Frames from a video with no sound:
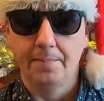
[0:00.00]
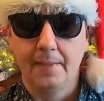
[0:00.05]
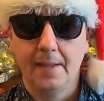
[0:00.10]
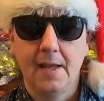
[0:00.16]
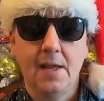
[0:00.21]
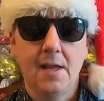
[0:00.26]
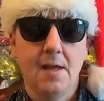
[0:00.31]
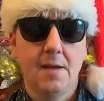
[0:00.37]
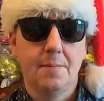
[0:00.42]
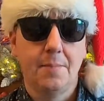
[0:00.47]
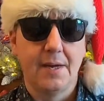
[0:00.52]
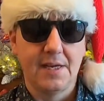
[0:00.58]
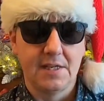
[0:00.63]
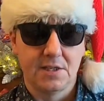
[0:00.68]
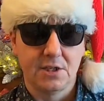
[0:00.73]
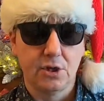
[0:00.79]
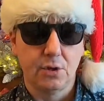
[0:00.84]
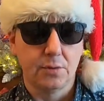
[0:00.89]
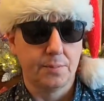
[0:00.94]
but he's stopped
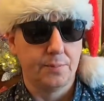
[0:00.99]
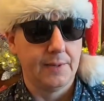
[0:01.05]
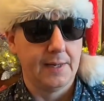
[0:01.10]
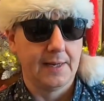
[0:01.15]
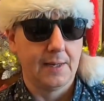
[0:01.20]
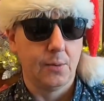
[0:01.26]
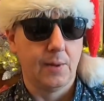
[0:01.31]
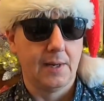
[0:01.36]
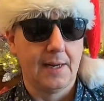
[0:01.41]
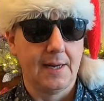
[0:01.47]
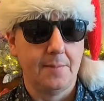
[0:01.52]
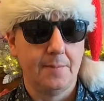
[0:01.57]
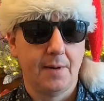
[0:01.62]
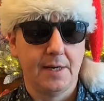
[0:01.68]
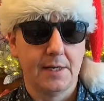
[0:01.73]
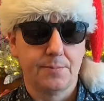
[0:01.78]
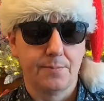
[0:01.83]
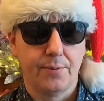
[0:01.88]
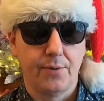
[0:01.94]
pretty quickly by this
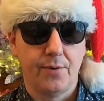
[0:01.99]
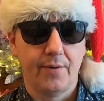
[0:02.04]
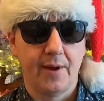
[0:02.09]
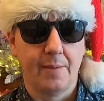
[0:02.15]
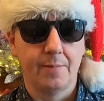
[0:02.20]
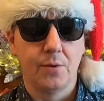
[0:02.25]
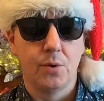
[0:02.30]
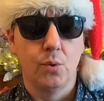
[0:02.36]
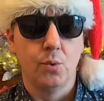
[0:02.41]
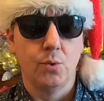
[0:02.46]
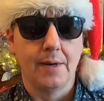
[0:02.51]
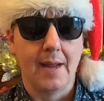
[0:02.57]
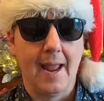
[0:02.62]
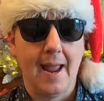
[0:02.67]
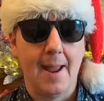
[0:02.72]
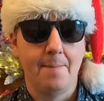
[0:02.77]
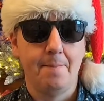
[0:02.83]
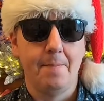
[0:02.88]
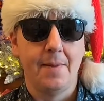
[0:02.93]
program called
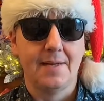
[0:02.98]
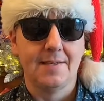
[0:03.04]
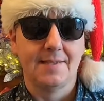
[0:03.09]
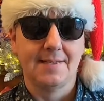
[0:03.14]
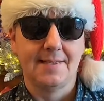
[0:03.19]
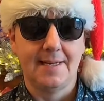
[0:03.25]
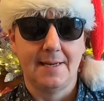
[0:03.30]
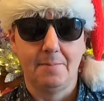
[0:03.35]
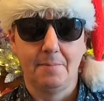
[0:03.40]
MCP,